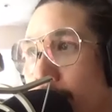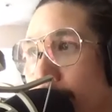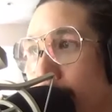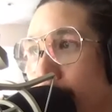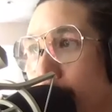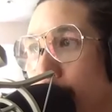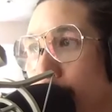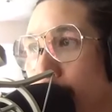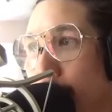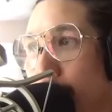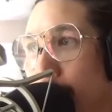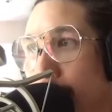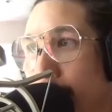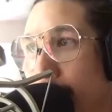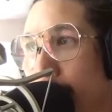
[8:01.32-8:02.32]
now
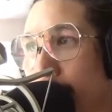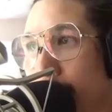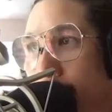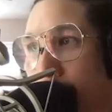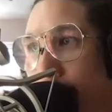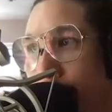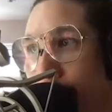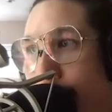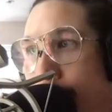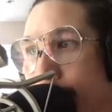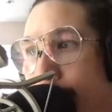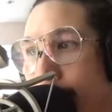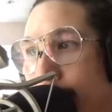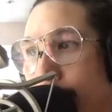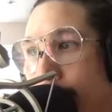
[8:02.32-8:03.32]
that
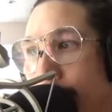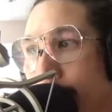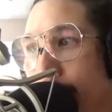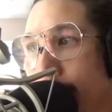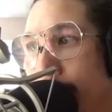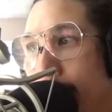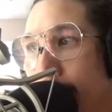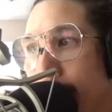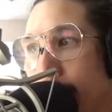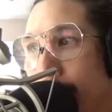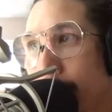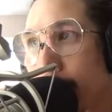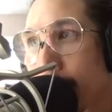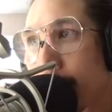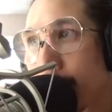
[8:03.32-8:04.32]
um
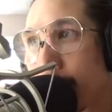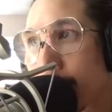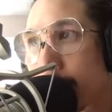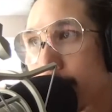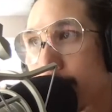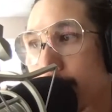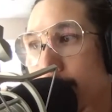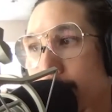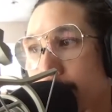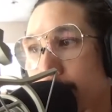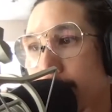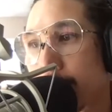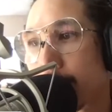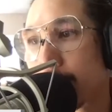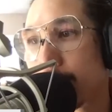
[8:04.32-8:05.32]
it's it's
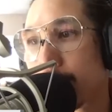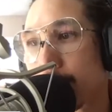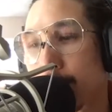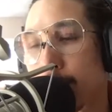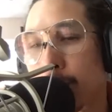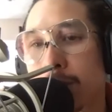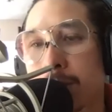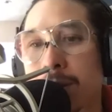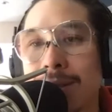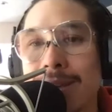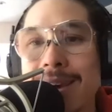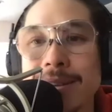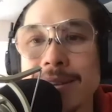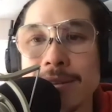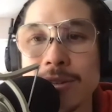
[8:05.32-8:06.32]
it's almost
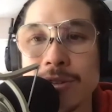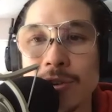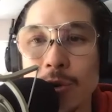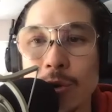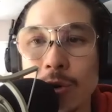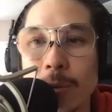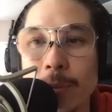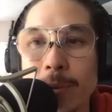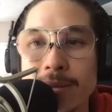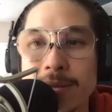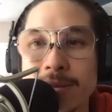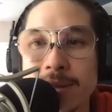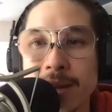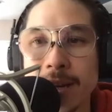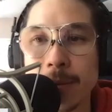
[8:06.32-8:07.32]
less due about
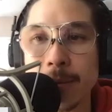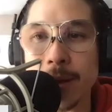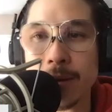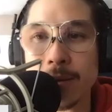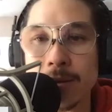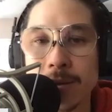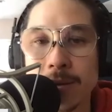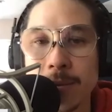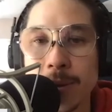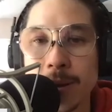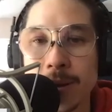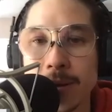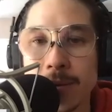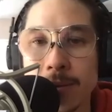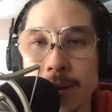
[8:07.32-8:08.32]
standing out,
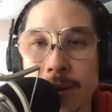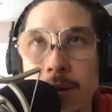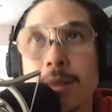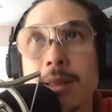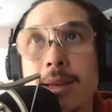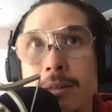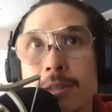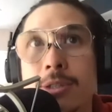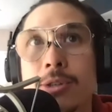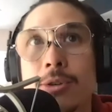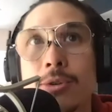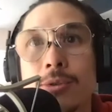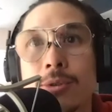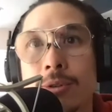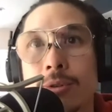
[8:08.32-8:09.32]
but or less
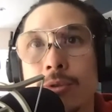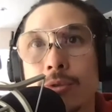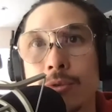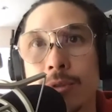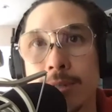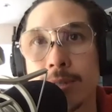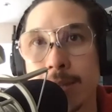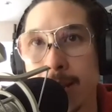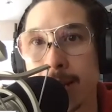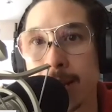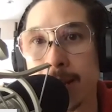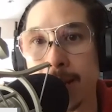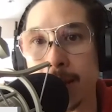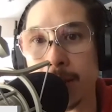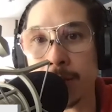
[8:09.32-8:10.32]
due to
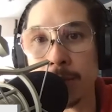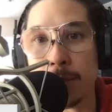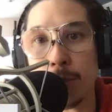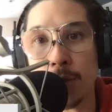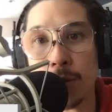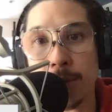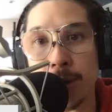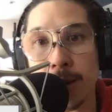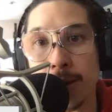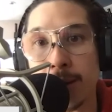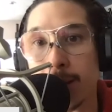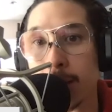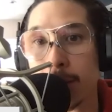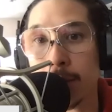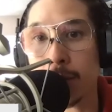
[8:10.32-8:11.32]
standing out and more about
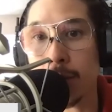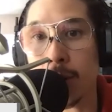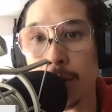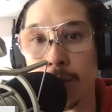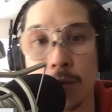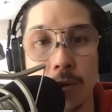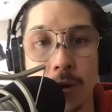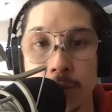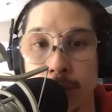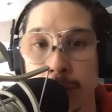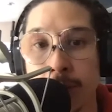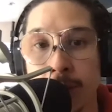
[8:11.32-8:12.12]
how you are to work